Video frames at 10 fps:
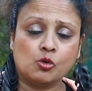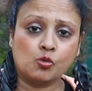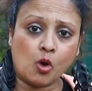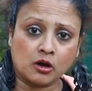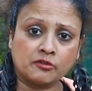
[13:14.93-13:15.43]

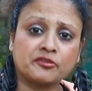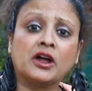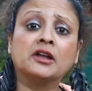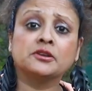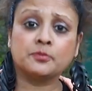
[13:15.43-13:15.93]

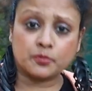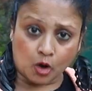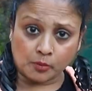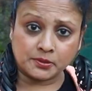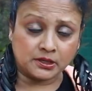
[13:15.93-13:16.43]
waterfront
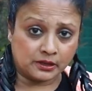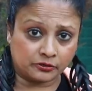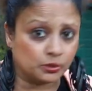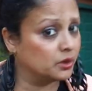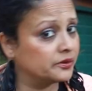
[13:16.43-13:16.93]
property.
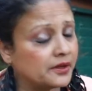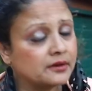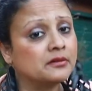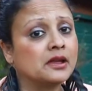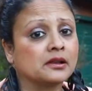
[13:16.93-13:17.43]
Yes, you heard
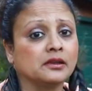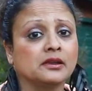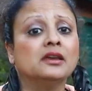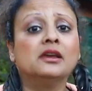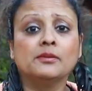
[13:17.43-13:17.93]
that
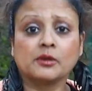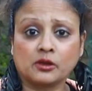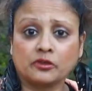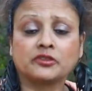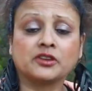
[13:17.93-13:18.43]
correctly
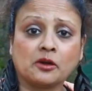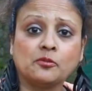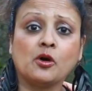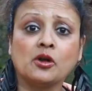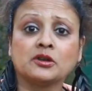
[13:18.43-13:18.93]
because Duck
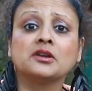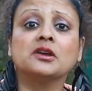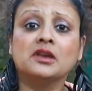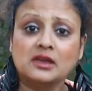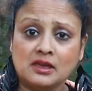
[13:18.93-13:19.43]
Pond
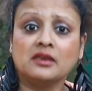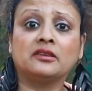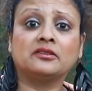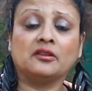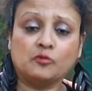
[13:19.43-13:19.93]

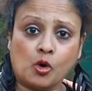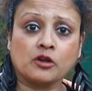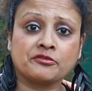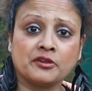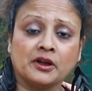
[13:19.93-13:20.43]
is
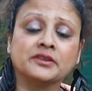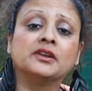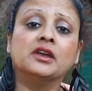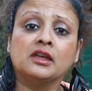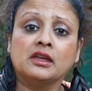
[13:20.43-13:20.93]
waterfront
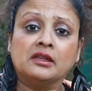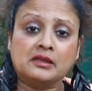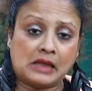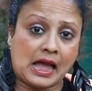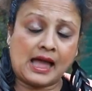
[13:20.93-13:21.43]

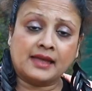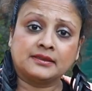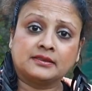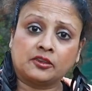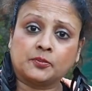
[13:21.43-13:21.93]

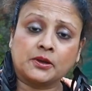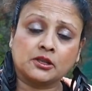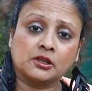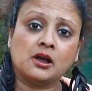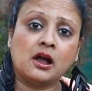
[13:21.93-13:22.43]
and this
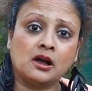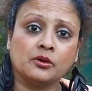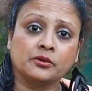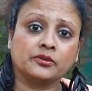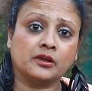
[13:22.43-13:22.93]
particular
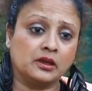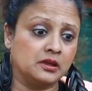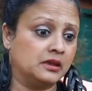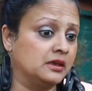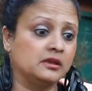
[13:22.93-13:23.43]
house
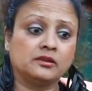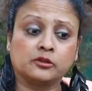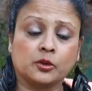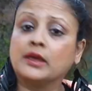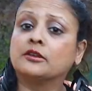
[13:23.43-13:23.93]
uh, is
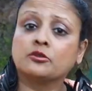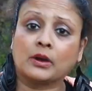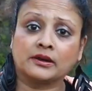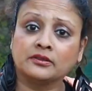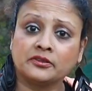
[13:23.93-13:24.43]
located
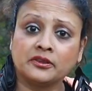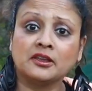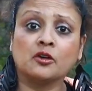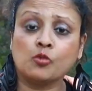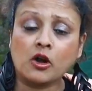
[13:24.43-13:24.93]
right in the
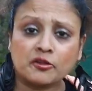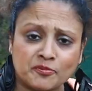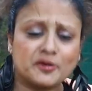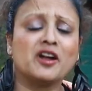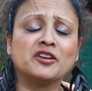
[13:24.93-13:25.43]
city, a
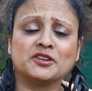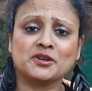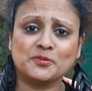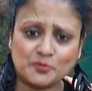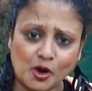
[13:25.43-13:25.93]
waterfront
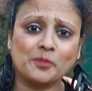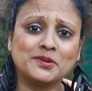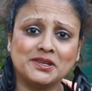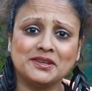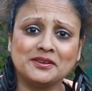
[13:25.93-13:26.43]

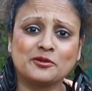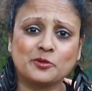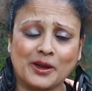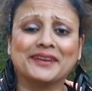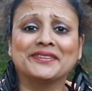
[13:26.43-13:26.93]
property
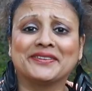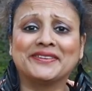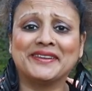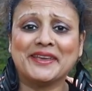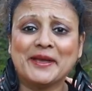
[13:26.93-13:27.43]
right in the
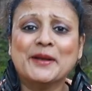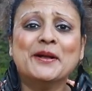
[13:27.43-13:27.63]
city.